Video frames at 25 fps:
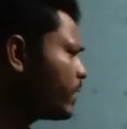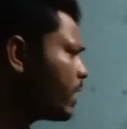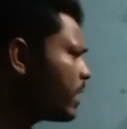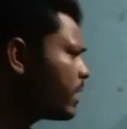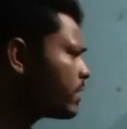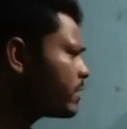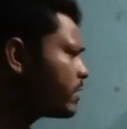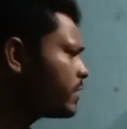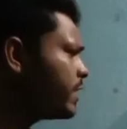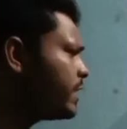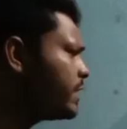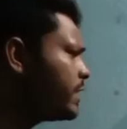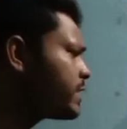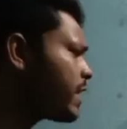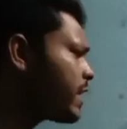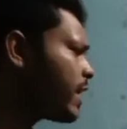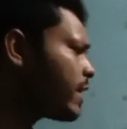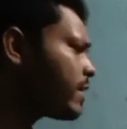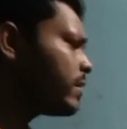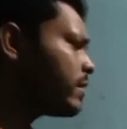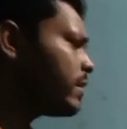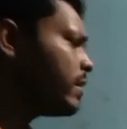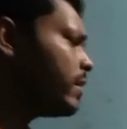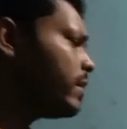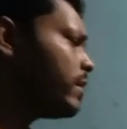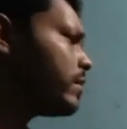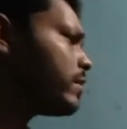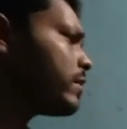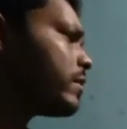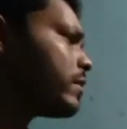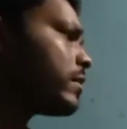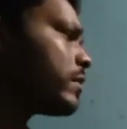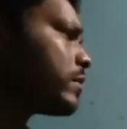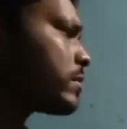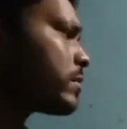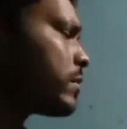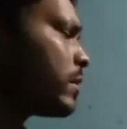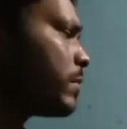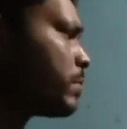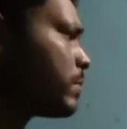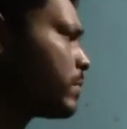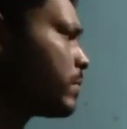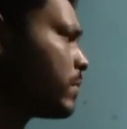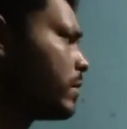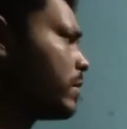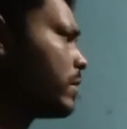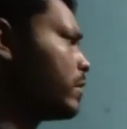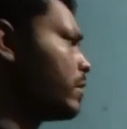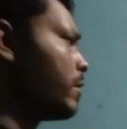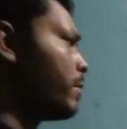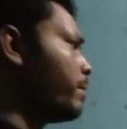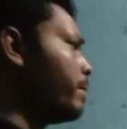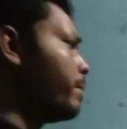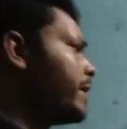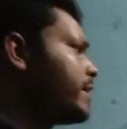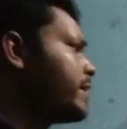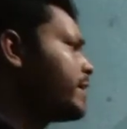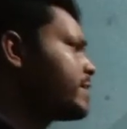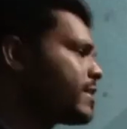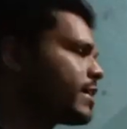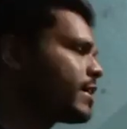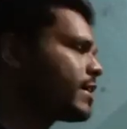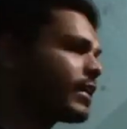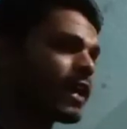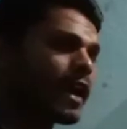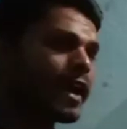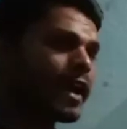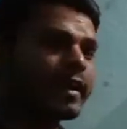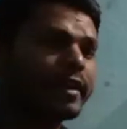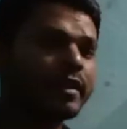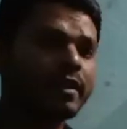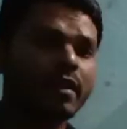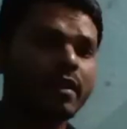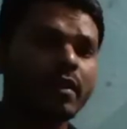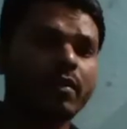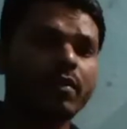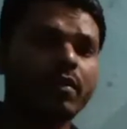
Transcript: these are the some basic character